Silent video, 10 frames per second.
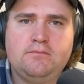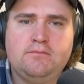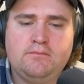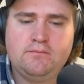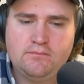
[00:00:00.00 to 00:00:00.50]

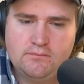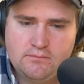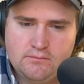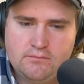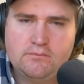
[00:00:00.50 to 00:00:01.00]

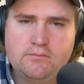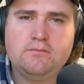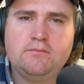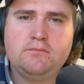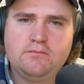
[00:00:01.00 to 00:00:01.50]

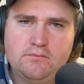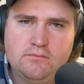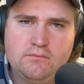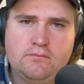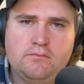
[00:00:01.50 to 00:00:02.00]

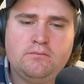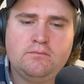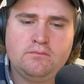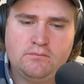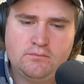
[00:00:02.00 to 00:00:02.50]

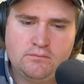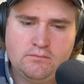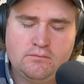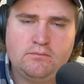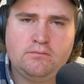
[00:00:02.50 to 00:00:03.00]

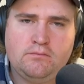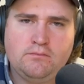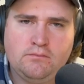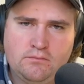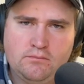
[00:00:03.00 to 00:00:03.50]

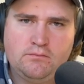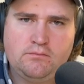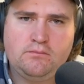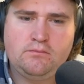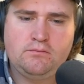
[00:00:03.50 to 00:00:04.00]

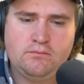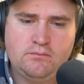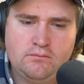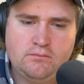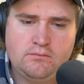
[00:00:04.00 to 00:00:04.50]

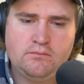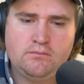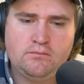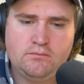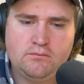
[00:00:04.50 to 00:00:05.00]

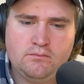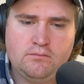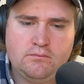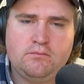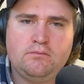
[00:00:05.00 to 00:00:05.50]

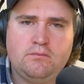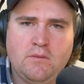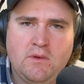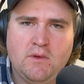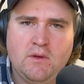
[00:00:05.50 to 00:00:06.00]

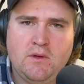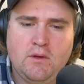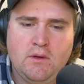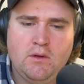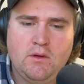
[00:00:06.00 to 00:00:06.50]

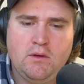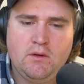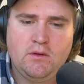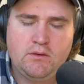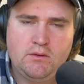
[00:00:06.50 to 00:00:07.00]

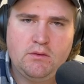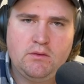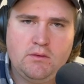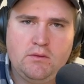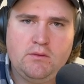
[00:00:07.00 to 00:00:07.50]

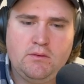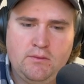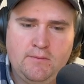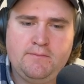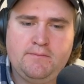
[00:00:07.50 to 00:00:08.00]
This person isn't speaking.